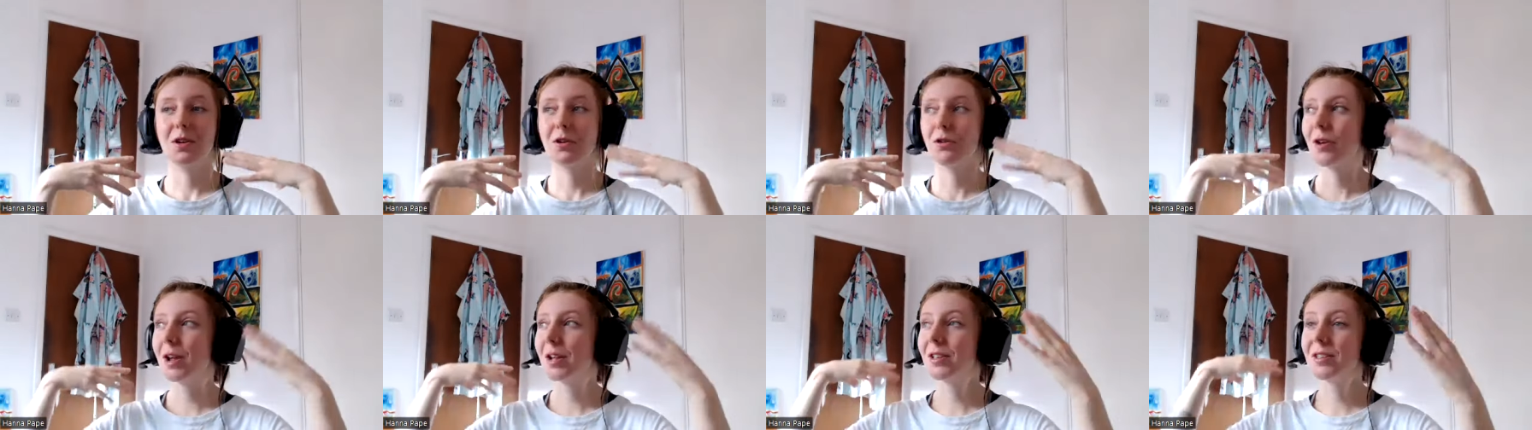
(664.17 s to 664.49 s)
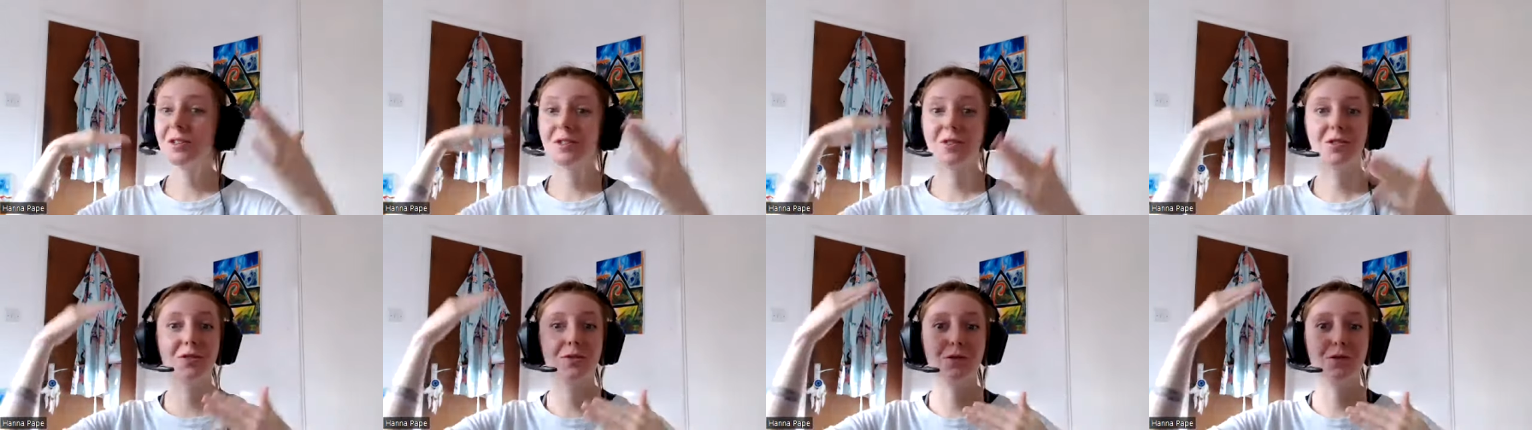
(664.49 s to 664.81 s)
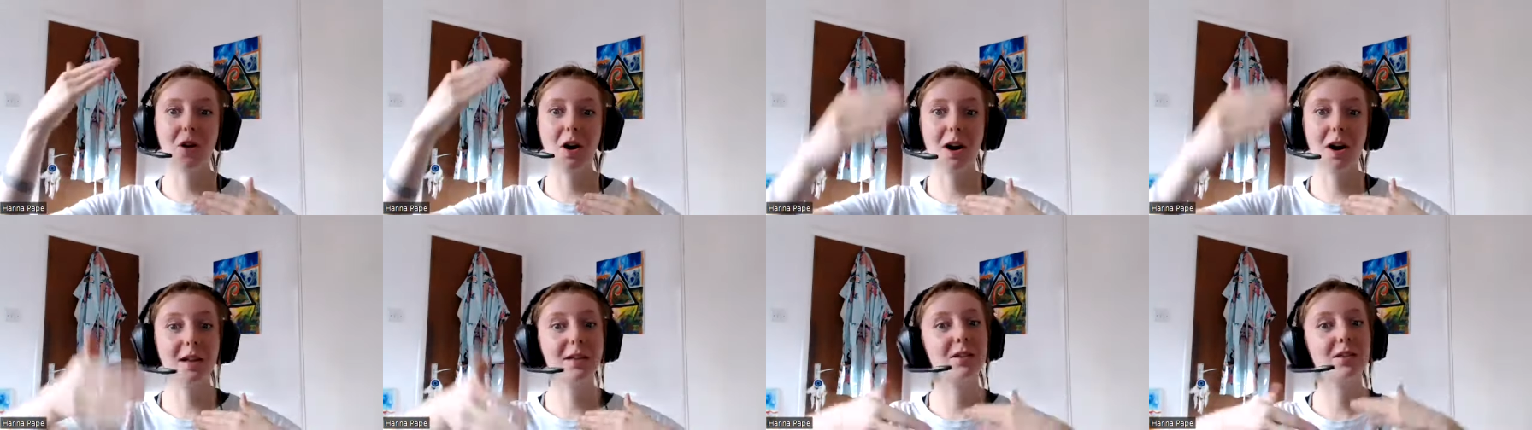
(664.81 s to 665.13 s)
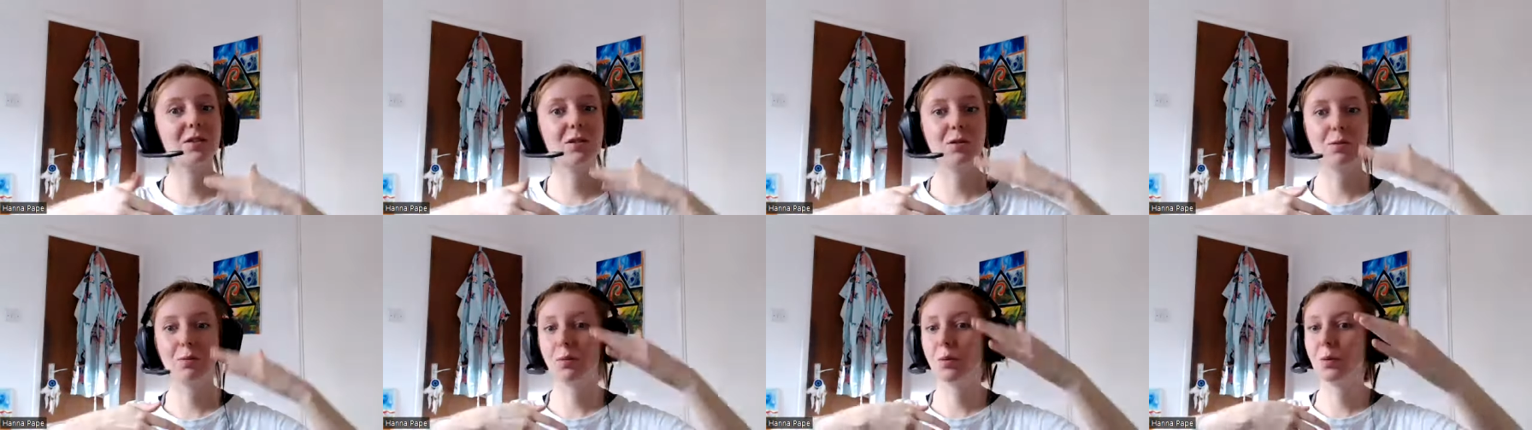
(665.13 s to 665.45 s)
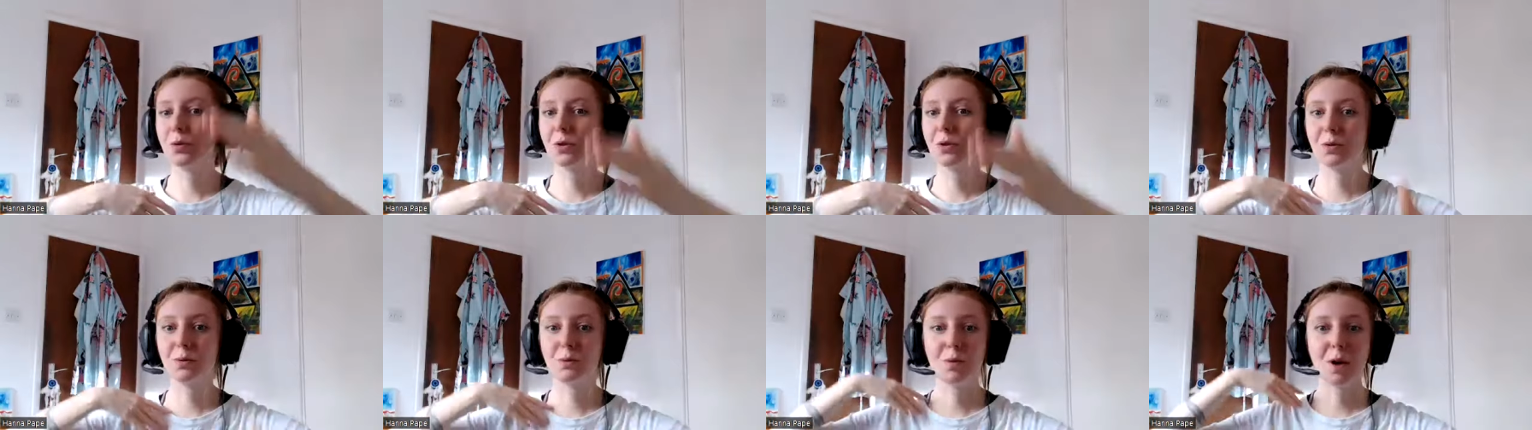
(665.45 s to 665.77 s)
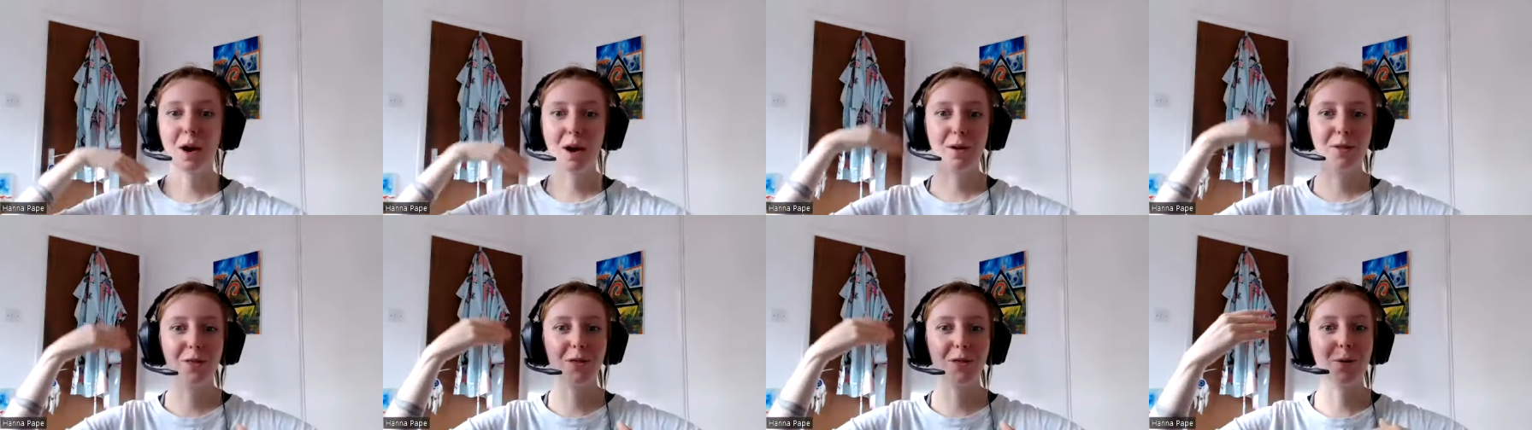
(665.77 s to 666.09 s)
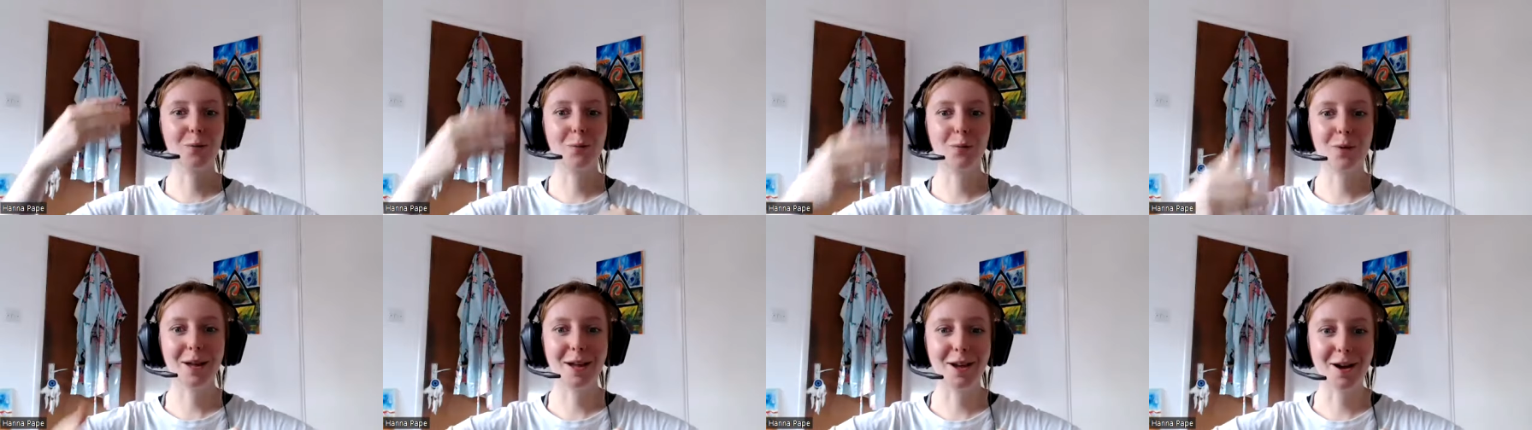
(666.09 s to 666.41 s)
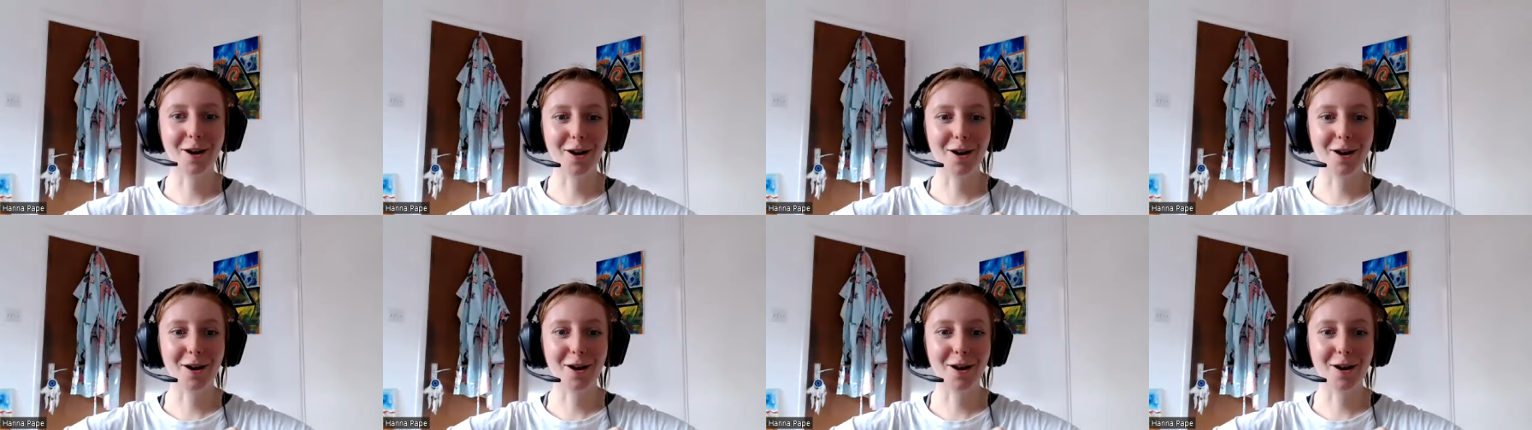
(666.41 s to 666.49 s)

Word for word: greater strides towards a world that we